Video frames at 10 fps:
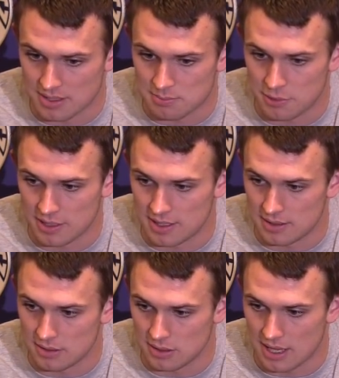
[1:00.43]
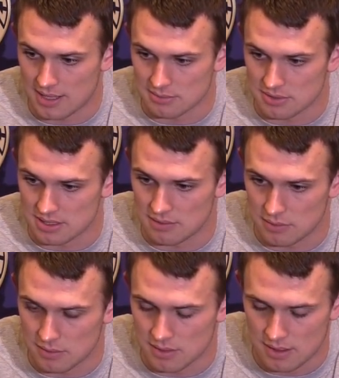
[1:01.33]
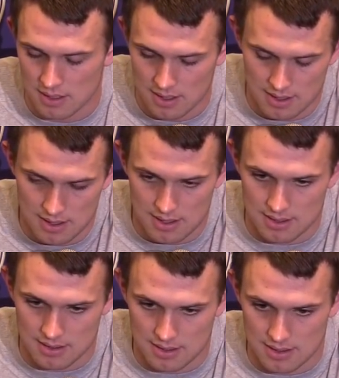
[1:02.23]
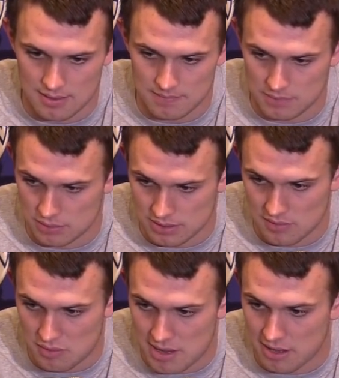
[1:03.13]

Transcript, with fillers: We got some pretty good guys at receiver, and uh, you know, I was giving them